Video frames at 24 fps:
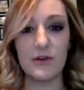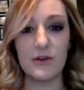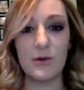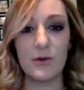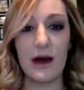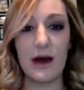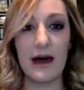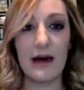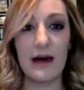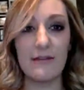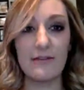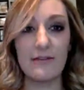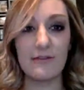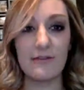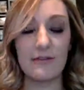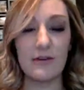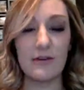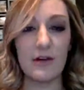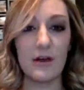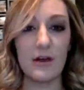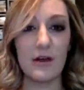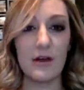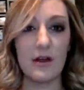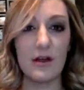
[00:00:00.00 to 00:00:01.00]
you have
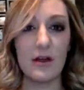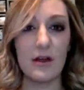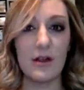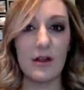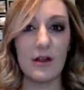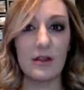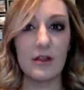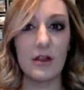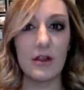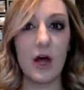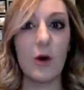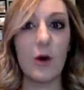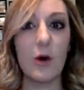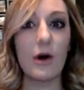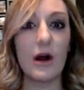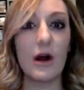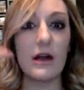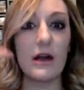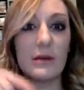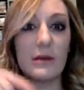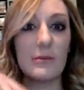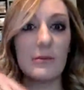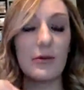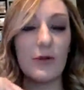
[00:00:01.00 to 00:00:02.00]
lower
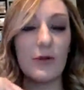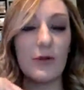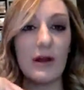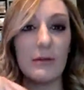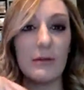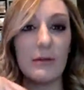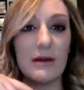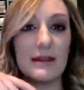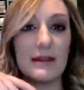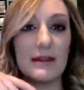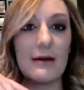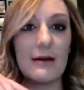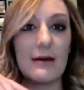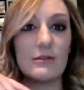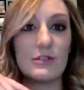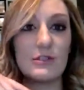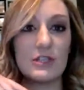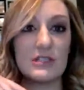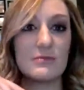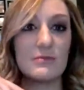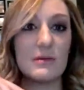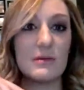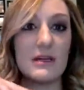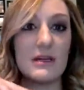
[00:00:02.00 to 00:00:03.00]
unemployment, that would
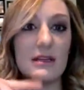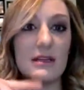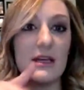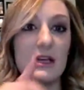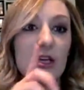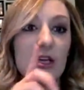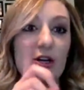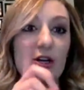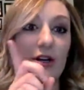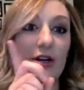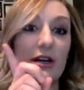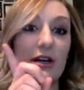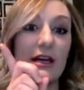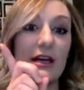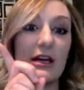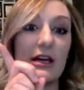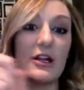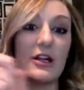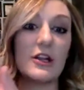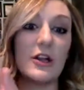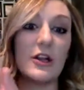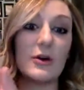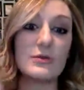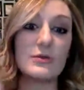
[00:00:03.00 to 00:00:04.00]
just mean that you're getting
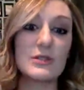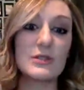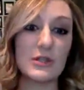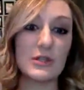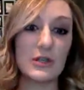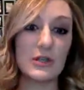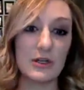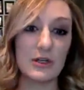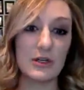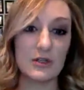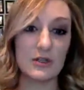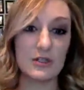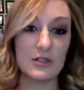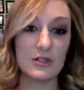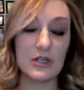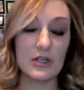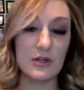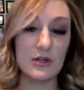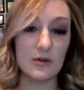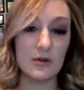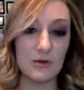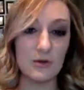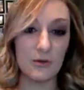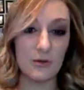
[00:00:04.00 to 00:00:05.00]
closer
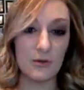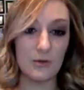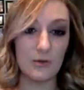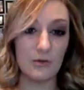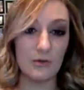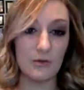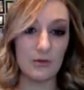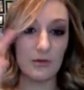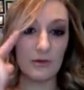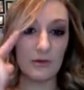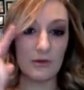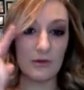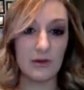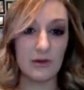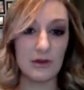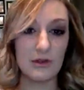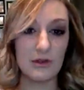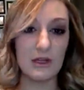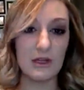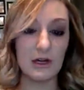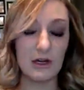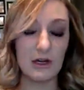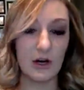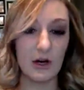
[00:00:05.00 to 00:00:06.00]
to
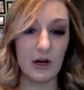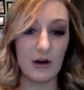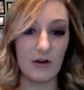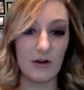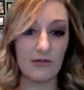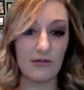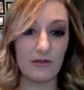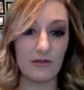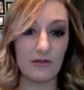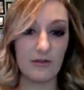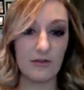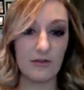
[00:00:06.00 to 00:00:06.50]
the curve.